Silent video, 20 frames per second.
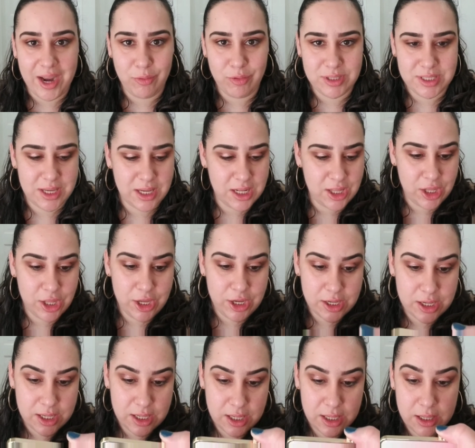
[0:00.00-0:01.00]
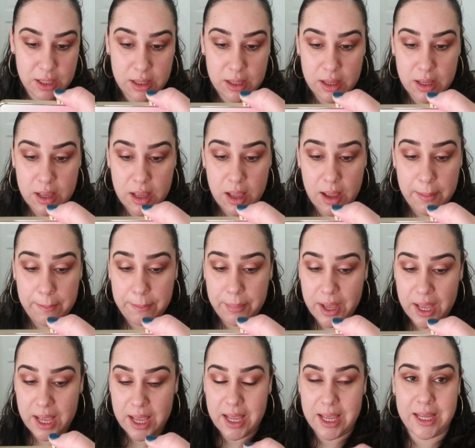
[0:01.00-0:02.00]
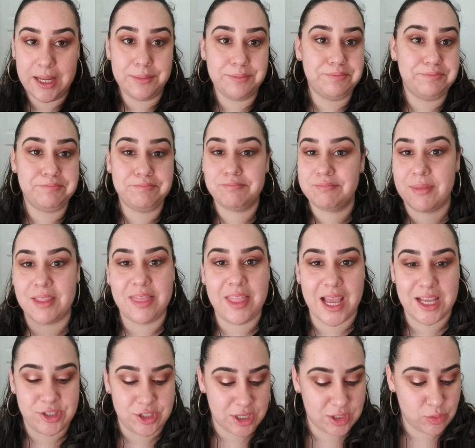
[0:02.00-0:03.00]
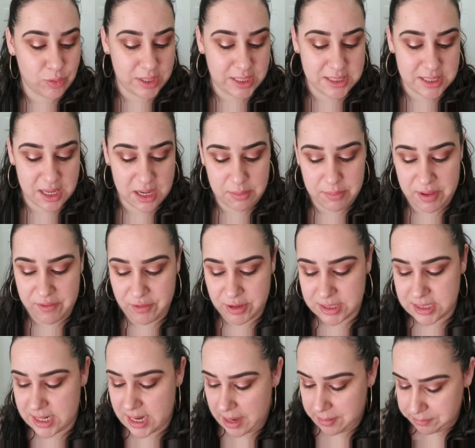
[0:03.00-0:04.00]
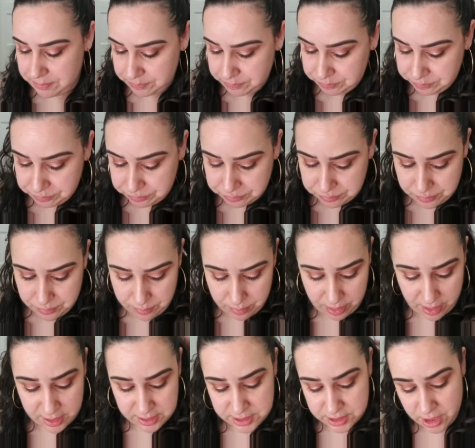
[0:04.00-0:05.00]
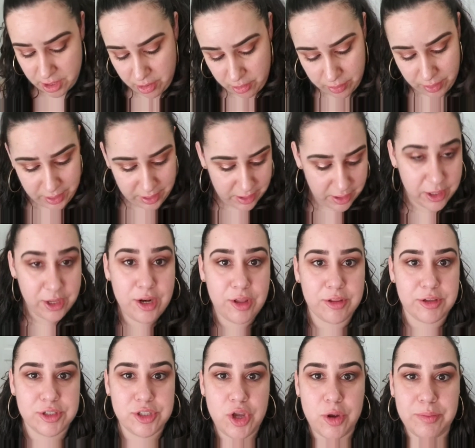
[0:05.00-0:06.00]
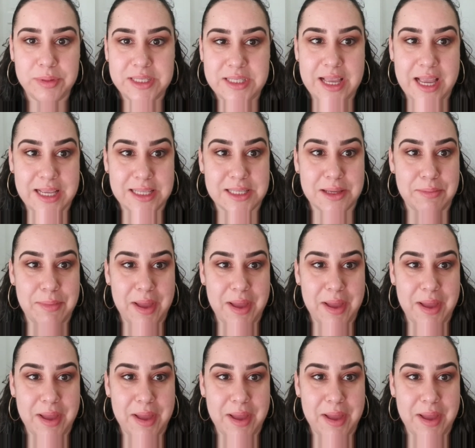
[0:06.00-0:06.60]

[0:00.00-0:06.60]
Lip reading: it was gonna look, but that's just what it's gonna be for today. So, you know, there's no mistakes in